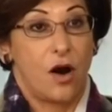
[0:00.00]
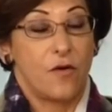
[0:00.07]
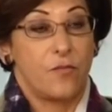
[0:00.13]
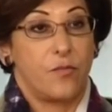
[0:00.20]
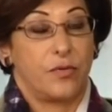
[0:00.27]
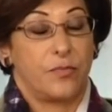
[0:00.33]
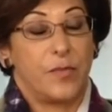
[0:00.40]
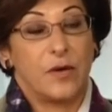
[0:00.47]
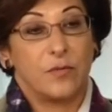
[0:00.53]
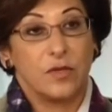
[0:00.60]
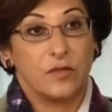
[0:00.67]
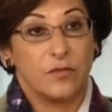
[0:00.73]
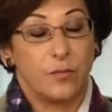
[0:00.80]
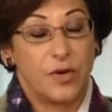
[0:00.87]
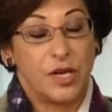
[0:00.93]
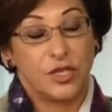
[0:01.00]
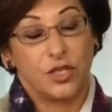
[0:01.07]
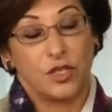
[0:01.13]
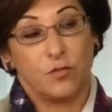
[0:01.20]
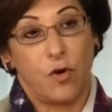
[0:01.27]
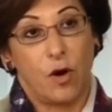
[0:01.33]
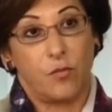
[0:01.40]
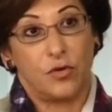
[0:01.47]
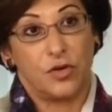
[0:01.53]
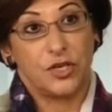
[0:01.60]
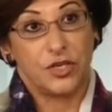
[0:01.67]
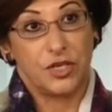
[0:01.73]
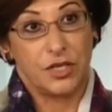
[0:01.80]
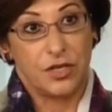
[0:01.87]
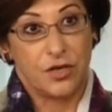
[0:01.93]
our patient
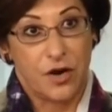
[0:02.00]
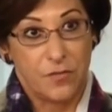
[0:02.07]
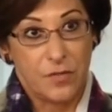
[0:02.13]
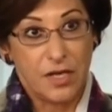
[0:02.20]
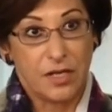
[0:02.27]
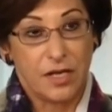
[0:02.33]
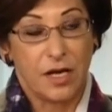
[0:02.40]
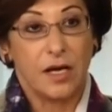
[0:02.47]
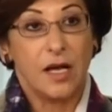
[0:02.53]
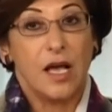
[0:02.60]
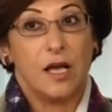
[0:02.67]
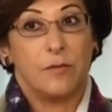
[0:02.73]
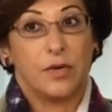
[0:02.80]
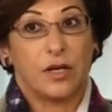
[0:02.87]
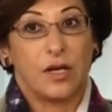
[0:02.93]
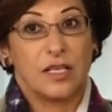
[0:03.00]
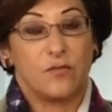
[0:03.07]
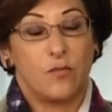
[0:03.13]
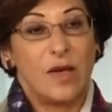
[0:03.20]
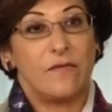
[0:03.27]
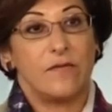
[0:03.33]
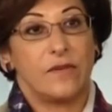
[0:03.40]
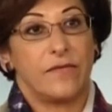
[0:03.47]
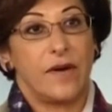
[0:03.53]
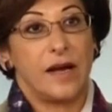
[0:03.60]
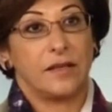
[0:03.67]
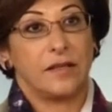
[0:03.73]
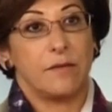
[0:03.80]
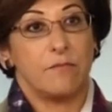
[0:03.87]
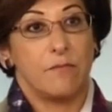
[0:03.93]
population in Armenia because when we
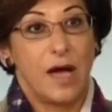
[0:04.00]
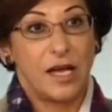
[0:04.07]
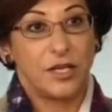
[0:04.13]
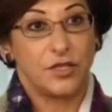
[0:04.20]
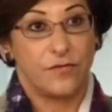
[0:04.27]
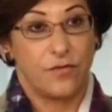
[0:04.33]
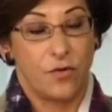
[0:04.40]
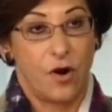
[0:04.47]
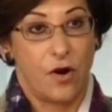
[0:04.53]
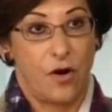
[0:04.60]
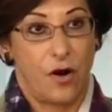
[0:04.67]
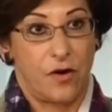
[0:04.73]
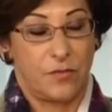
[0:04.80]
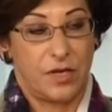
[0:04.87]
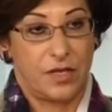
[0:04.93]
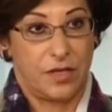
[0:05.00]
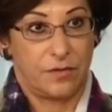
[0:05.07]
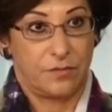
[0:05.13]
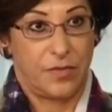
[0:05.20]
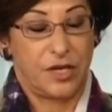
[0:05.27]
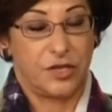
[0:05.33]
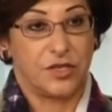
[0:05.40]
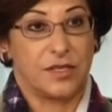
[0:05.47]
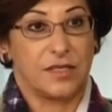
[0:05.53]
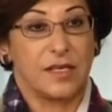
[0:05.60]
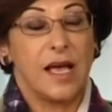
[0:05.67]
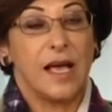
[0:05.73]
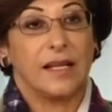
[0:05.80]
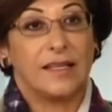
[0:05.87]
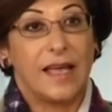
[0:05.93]
find a match for our Armenian
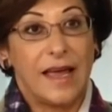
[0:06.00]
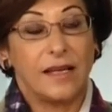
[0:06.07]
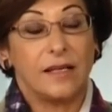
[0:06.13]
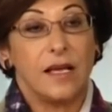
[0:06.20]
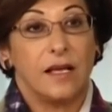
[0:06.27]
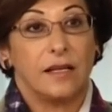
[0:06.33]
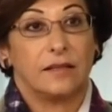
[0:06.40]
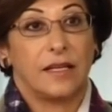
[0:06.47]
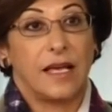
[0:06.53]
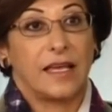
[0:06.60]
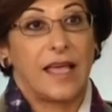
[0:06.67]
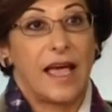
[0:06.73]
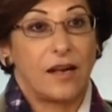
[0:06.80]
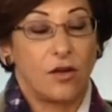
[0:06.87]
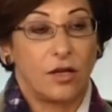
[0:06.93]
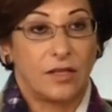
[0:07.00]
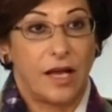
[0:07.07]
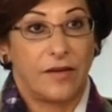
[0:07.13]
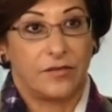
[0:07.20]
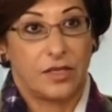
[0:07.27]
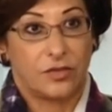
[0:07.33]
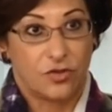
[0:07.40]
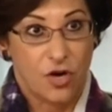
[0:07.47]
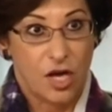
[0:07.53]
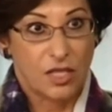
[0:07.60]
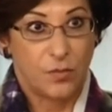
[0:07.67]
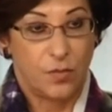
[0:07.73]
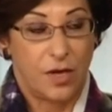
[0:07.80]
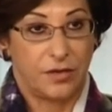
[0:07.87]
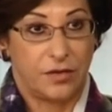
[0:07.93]
patients, then they cannot have their
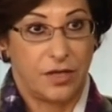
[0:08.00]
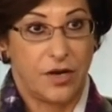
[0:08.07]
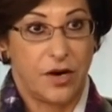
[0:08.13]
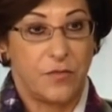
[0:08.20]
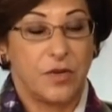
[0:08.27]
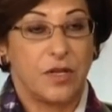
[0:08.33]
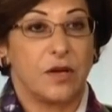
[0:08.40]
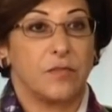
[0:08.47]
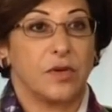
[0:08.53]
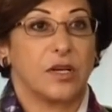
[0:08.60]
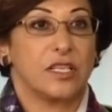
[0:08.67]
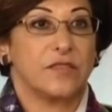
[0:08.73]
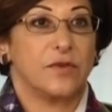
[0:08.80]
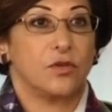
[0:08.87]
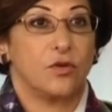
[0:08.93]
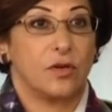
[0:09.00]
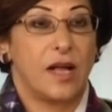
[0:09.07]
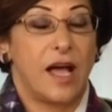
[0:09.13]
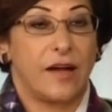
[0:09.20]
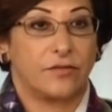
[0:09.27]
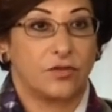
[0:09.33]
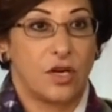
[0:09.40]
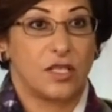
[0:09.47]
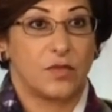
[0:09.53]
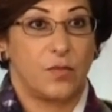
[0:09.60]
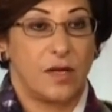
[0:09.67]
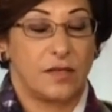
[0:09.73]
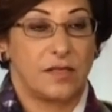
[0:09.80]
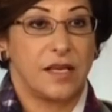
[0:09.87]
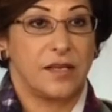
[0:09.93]
transplant in Armenia because we don't have
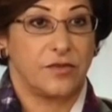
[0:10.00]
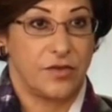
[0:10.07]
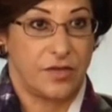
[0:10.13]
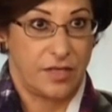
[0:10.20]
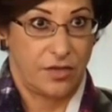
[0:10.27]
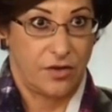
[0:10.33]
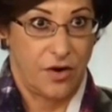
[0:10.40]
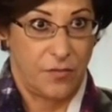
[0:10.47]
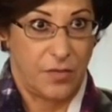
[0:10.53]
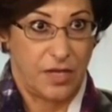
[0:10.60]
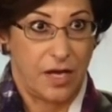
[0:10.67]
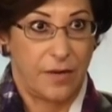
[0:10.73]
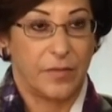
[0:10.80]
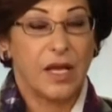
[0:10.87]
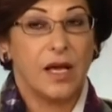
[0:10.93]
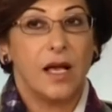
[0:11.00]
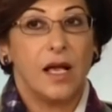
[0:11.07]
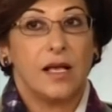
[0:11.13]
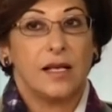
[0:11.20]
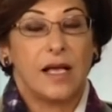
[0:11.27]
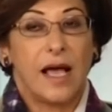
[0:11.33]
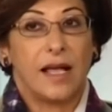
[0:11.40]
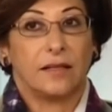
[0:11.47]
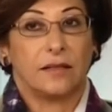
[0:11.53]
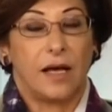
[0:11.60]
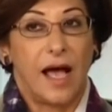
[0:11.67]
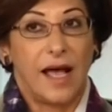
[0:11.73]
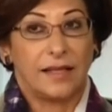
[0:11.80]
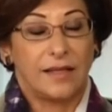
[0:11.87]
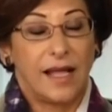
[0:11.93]
transplant centers in Armenia. And,
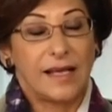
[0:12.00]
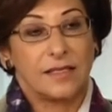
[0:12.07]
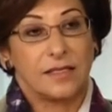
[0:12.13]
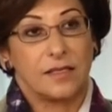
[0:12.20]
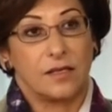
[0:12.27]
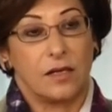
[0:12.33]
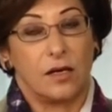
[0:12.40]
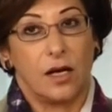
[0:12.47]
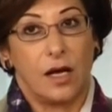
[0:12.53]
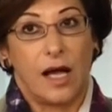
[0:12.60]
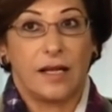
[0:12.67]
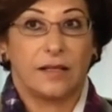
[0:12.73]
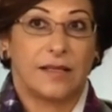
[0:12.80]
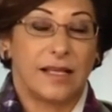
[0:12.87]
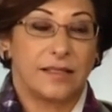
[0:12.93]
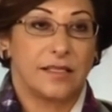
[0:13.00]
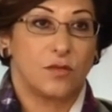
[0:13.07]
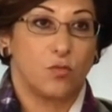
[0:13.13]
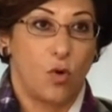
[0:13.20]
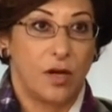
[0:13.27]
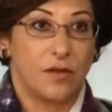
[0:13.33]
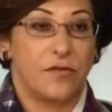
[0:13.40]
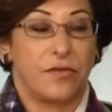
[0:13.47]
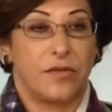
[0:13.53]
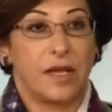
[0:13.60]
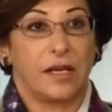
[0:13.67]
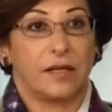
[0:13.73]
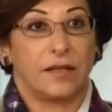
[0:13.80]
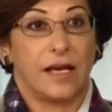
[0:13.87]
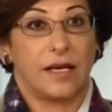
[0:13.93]
and, that's, uh, and that is one
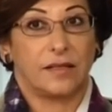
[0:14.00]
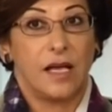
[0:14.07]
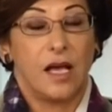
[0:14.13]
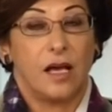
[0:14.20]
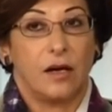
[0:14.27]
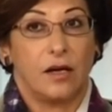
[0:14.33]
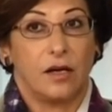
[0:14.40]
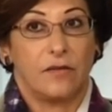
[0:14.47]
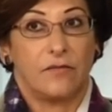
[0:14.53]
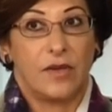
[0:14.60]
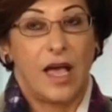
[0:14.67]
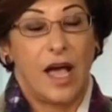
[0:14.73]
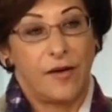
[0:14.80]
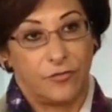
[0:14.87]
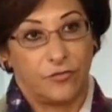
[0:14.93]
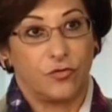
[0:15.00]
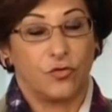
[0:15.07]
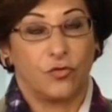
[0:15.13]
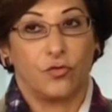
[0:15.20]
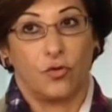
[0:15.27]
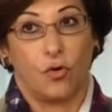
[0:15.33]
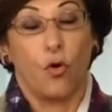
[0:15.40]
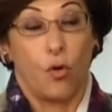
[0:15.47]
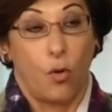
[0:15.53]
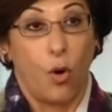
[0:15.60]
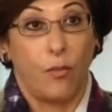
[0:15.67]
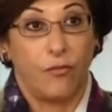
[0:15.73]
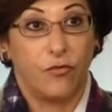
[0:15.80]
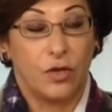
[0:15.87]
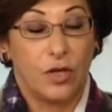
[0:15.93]
thing that uh, we have to ho
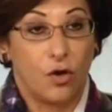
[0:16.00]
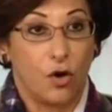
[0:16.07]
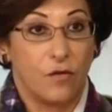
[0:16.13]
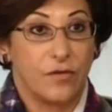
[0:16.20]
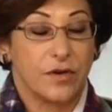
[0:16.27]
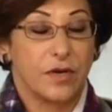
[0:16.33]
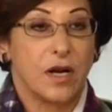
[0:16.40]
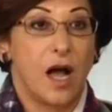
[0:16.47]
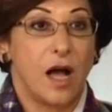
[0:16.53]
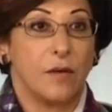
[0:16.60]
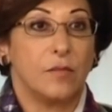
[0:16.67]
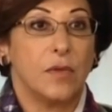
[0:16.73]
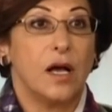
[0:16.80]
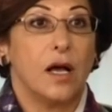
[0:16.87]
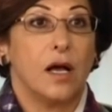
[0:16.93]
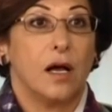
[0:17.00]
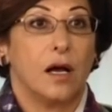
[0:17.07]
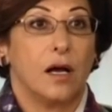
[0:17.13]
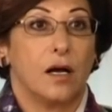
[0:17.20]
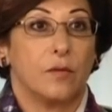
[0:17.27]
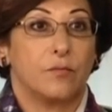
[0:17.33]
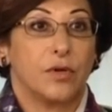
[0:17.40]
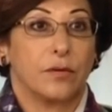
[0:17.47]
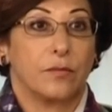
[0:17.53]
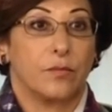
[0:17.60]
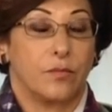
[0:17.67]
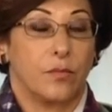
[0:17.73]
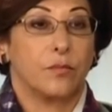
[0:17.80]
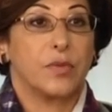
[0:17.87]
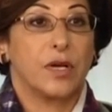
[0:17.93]
hopefully overcome. Uh, Why?
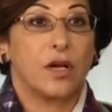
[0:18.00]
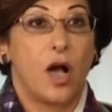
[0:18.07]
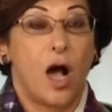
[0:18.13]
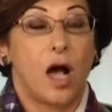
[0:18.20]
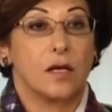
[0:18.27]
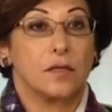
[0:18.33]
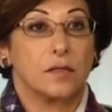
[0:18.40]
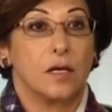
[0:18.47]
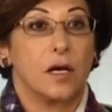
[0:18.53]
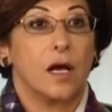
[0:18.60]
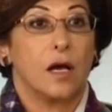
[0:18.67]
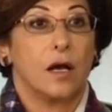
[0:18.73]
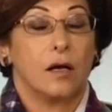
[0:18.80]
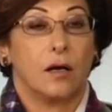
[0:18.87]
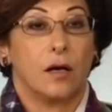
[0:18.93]
Be uh, what's the difference?